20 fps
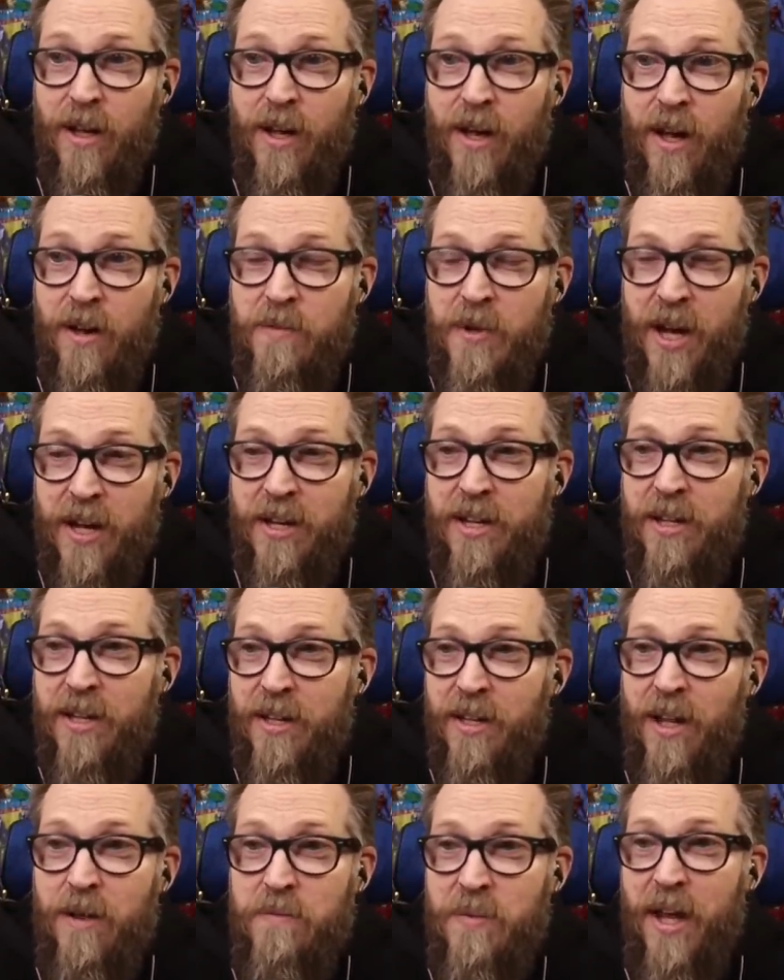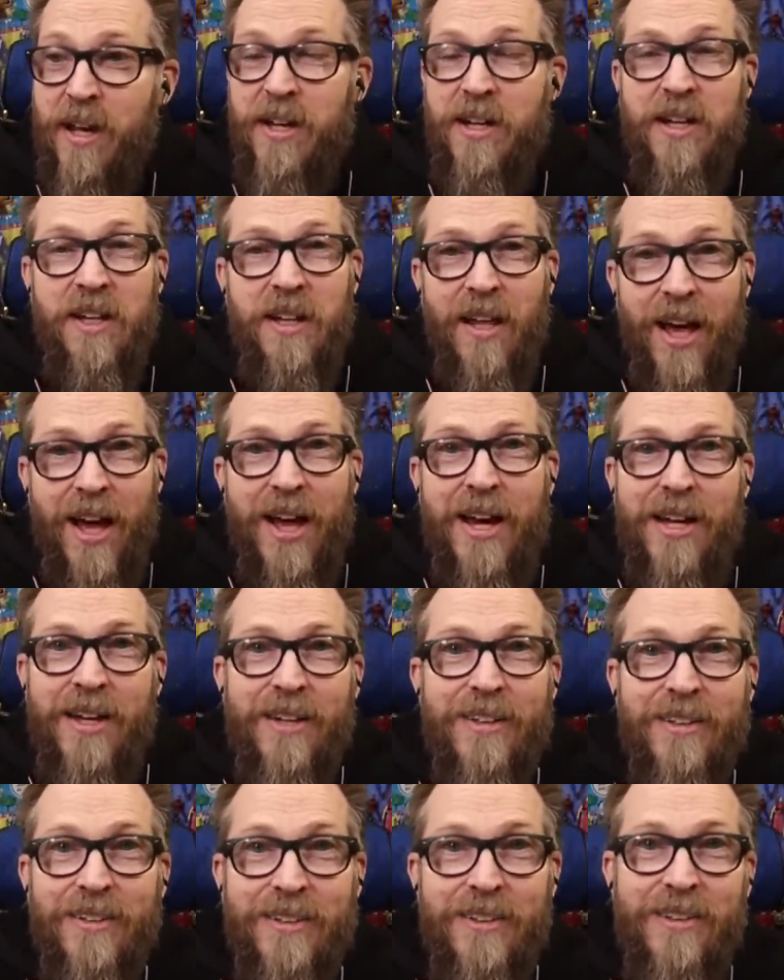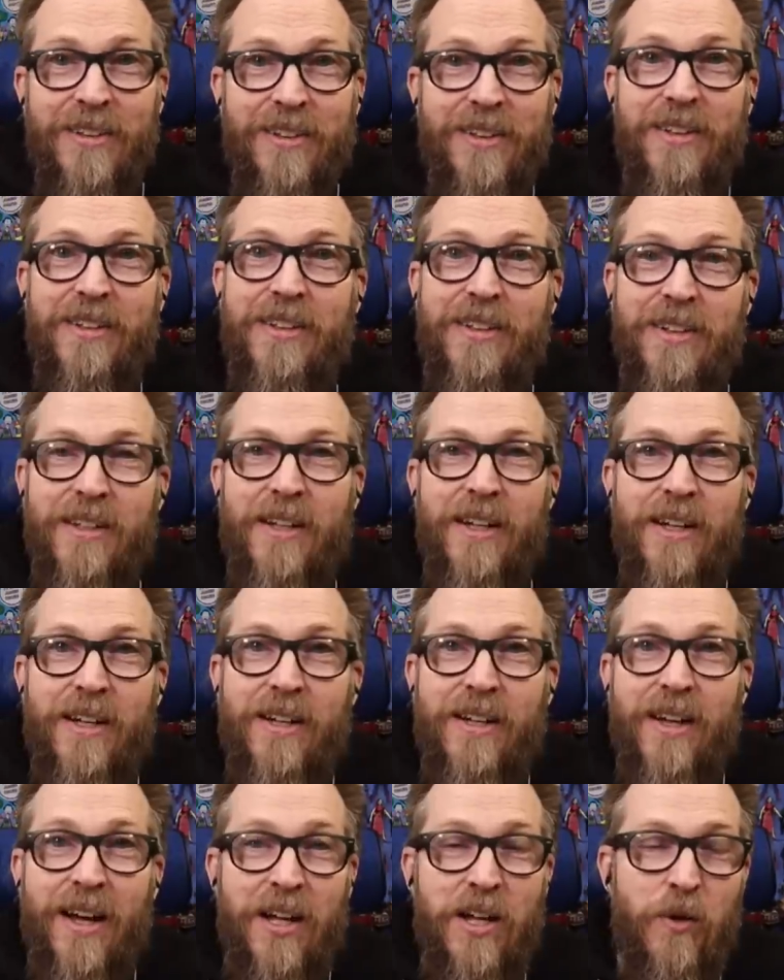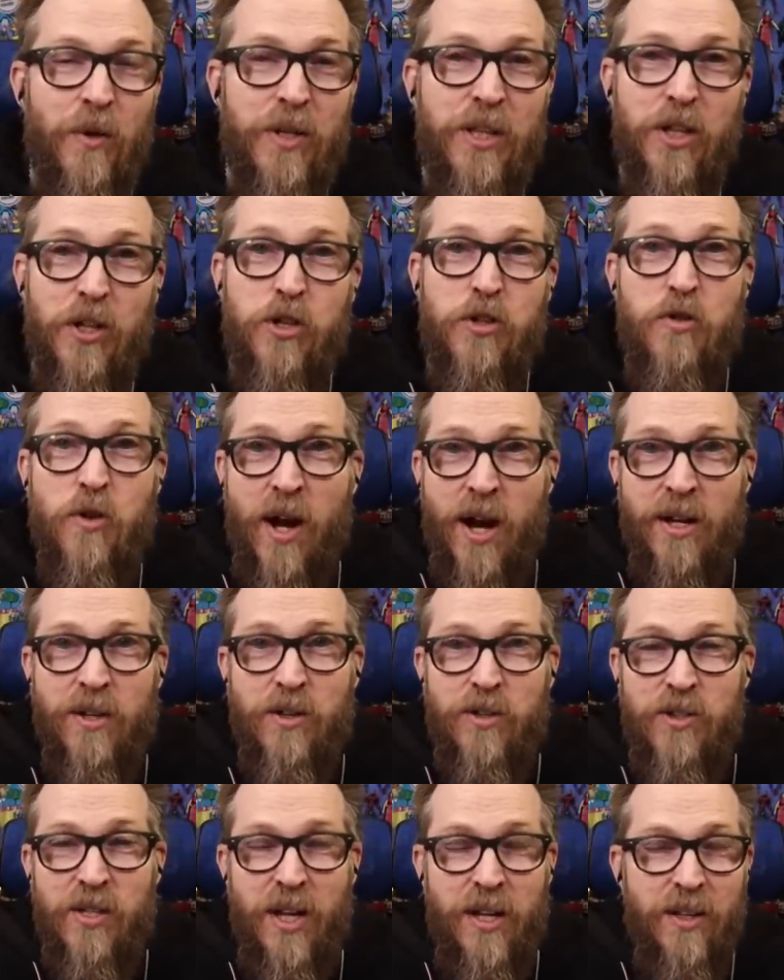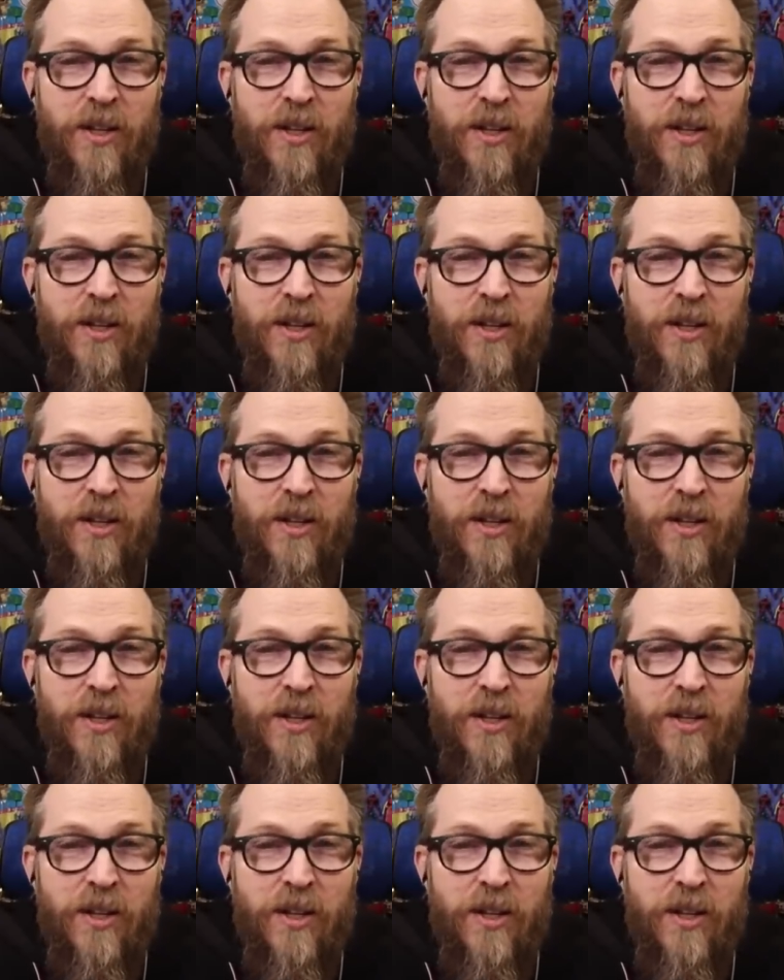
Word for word: I'm not gonna I'm not gonna lie. I know what the detractors say.